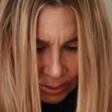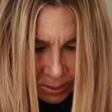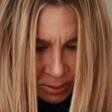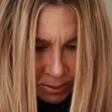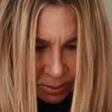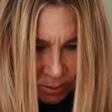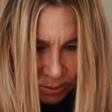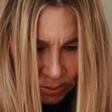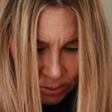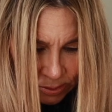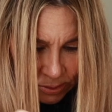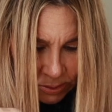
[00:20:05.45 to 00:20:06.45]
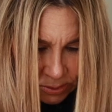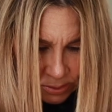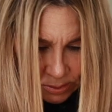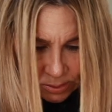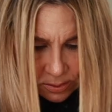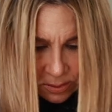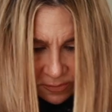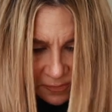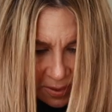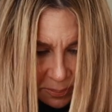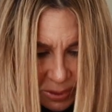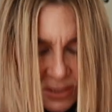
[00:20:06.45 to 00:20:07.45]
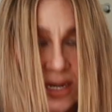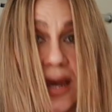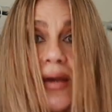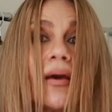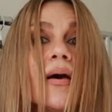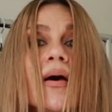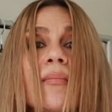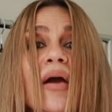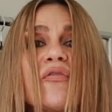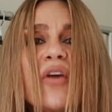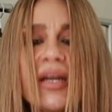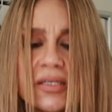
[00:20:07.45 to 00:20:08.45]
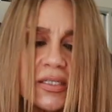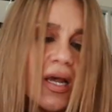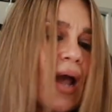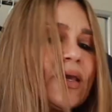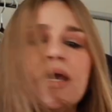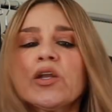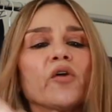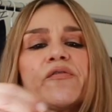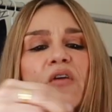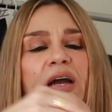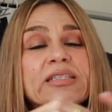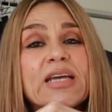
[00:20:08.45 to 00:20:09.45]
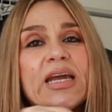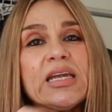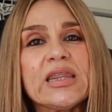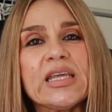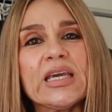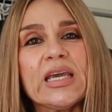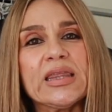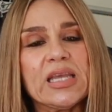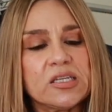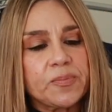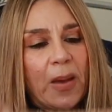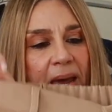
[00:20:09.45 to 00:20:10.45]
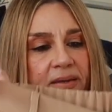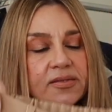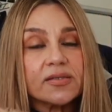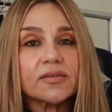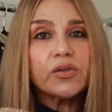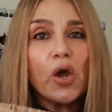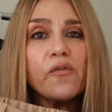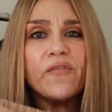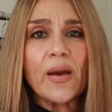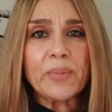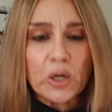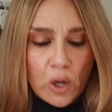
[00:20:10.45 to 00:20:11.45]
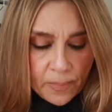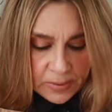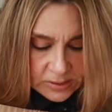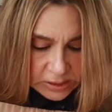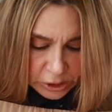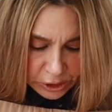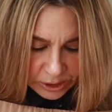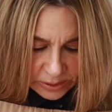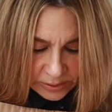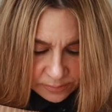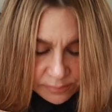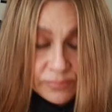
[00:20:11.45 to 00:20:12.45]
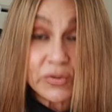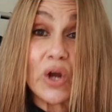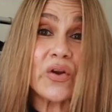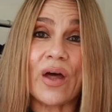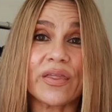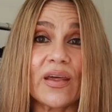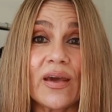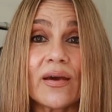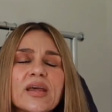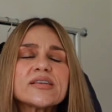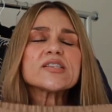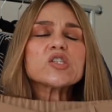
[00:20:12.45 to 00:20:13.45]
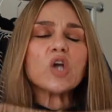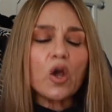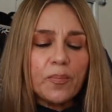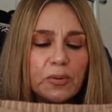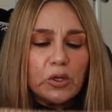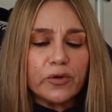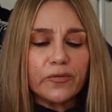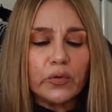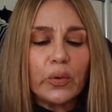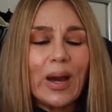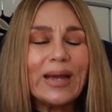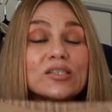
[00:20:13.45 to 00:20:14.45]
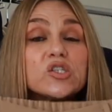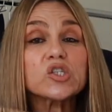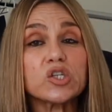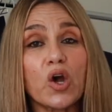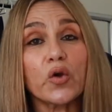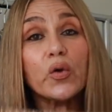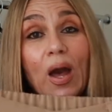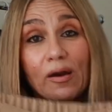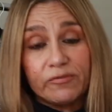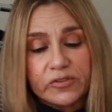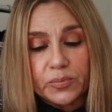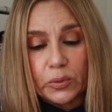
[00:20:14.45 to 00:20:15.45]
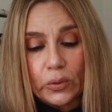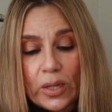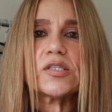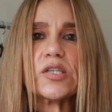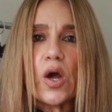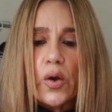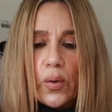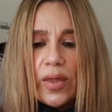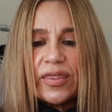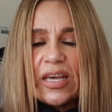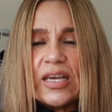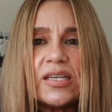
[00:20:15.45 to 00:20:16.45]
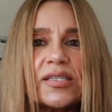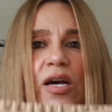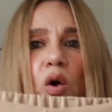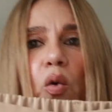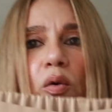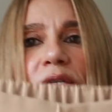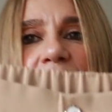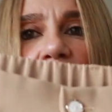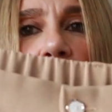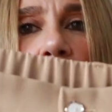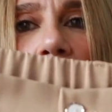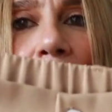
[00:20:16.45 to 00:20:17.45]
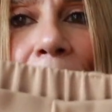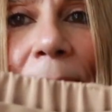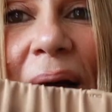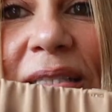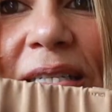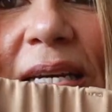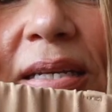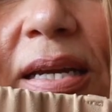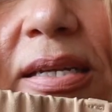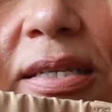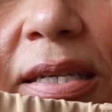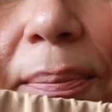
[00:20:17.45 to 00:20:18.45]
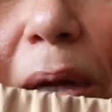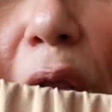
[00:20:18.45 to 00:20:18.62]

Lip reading: is the fabric tag? My friends, I cannot find anything in these pants. No fabric composition, no nothing. They're so beautiful and so comfortable. So these are also a button zip